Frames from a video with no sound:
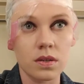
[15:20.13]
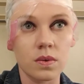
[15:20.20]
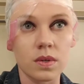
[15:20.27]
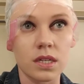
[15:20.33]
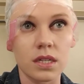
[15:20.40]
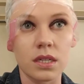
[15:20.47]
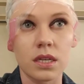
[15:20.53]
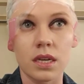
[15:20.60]

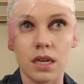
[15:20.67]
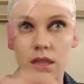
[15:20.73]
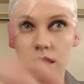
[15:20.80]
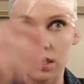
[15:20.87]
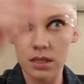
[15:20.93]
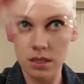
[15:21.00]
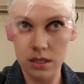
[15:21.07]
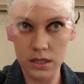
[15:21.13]
Really get
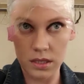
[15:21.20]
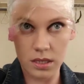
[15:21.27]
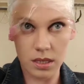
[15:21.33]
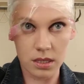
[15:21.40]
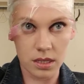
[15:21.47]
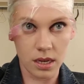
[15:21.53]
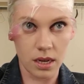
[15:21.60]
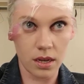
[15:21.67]
this to
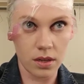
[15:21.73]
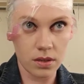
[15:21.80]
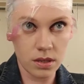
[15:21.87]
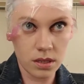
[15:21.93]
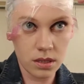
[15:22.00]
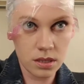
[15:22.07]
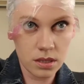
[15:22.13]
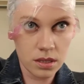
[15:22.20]
sit down